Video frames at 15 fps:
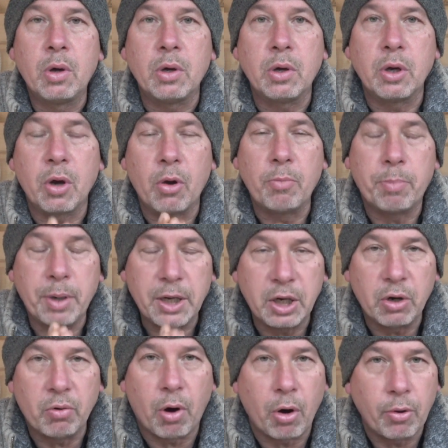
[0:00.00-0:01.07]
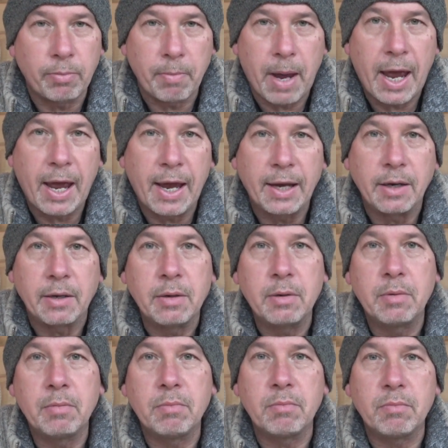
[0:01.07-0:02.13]
You know, be your own man,
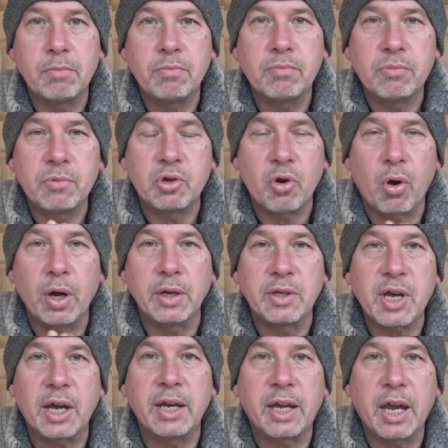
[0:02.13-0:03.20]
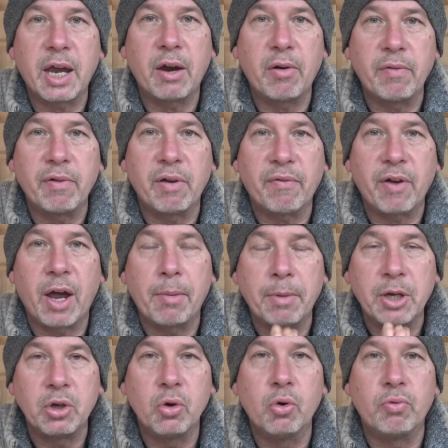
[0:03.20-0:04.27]
try and take care of your
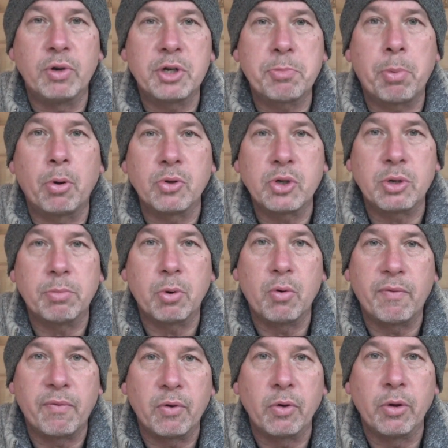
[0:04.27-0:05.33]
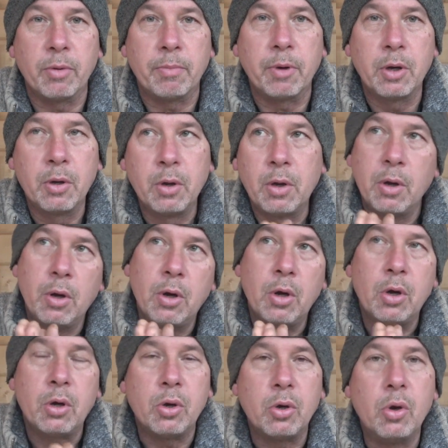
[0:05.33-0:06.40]
family. You're responsible for them,
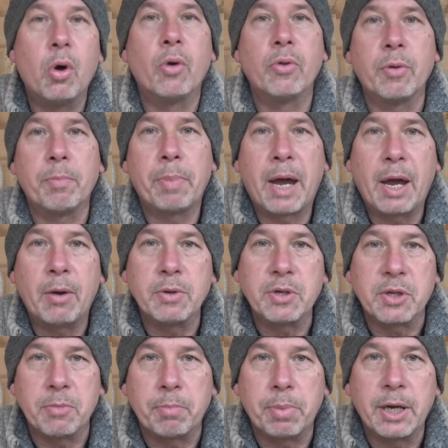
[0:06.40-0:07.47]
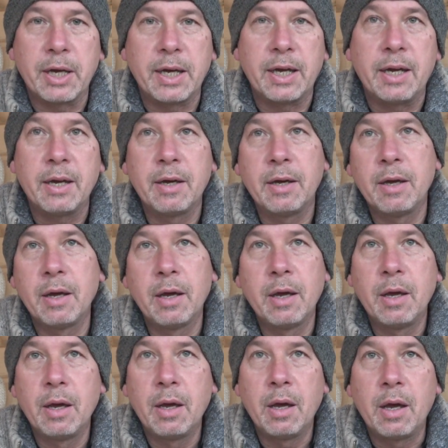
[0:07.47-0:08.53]
not the powers that be.
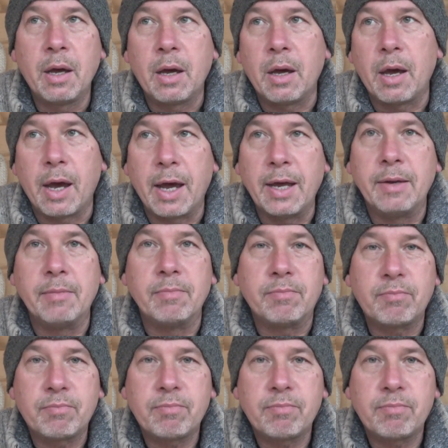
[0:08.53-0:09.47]
And